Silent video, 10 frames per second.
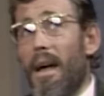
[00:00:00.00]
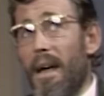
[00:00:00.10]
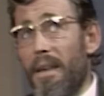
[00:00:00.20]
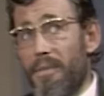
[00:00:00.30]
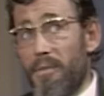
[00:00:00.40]

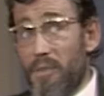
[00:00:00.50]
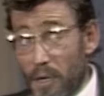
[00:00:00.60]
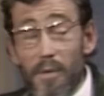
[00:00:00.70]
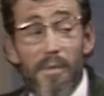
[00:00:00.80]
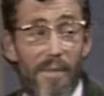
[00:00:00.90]
And if you
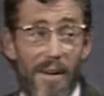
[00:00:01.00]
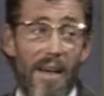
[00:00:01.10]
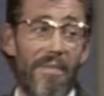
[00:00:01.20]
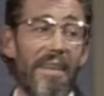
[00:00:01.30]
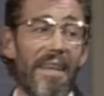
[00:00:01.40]
do fall
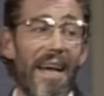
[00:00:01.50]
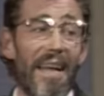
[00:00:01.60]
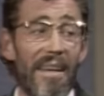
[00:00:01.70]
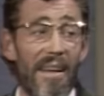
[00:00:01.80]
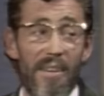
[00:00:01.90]
off it
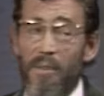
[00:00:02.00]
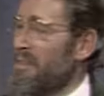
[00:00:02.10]
again, you